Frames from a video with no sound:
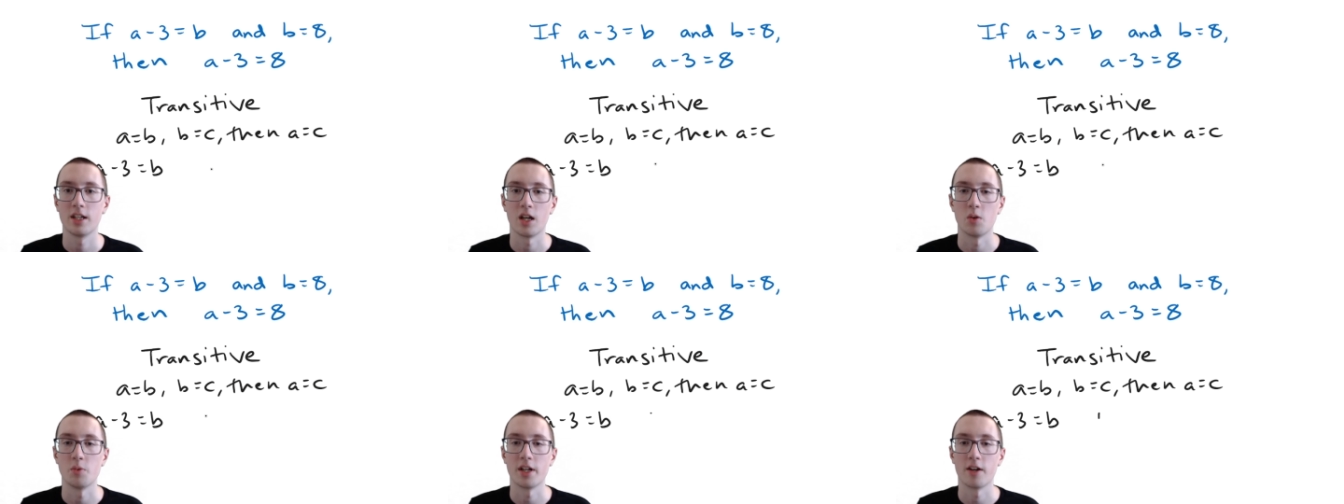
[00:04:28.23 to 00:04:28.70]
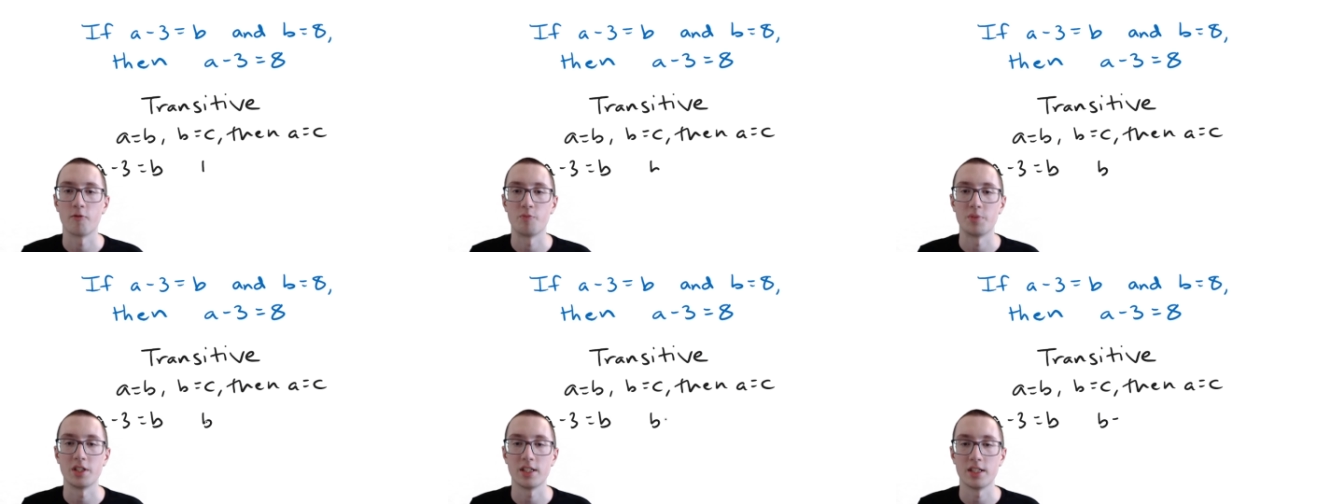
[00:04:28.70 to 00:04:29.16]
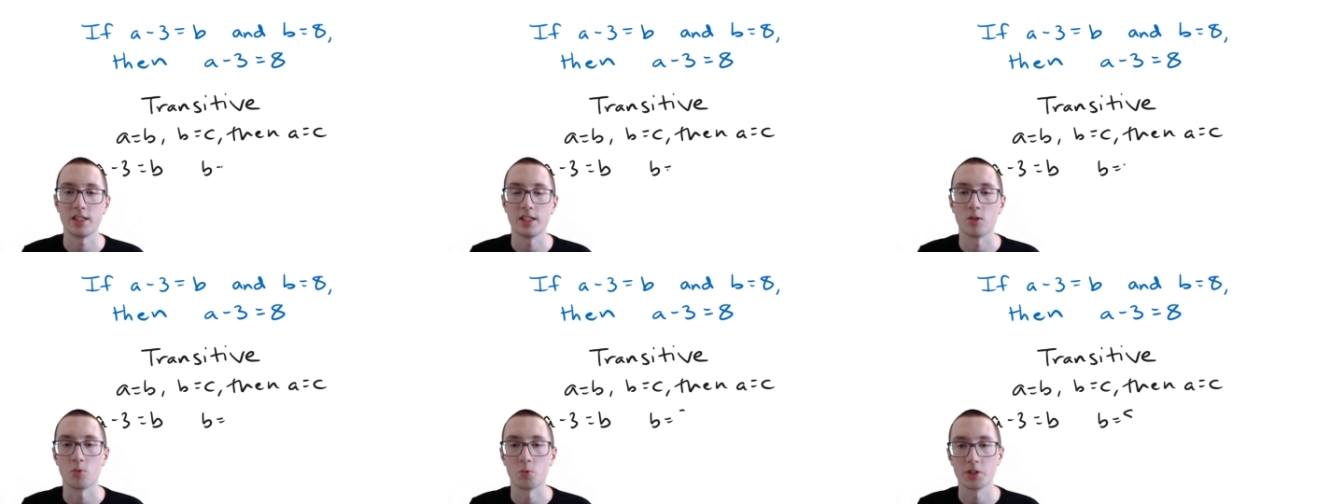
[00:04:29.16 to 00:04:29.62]
and we have B
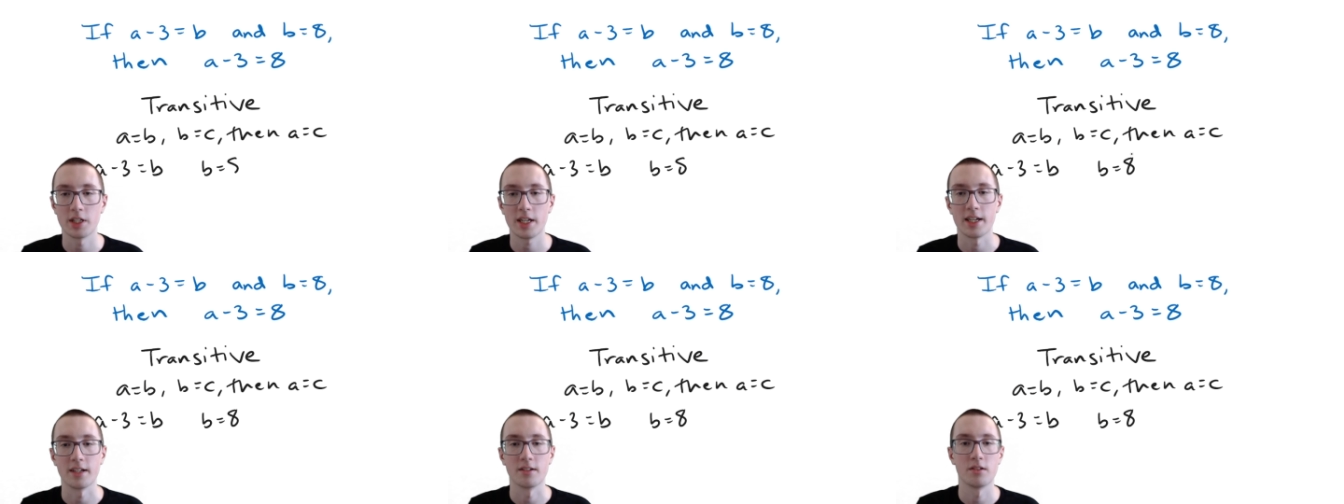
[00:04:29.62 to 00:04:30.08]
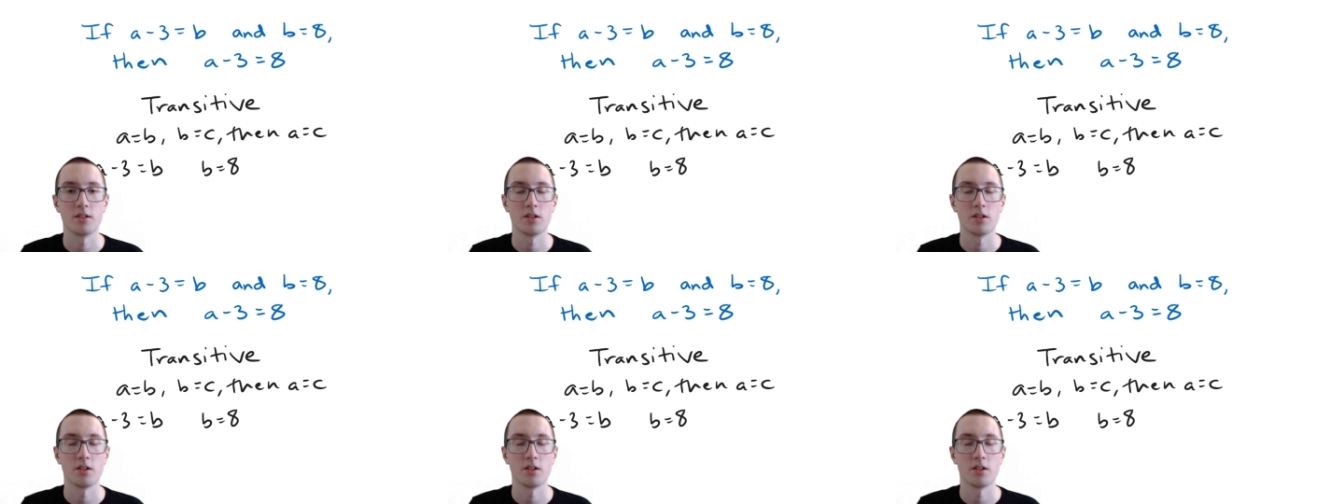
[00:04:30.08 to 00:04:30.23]
equals 8.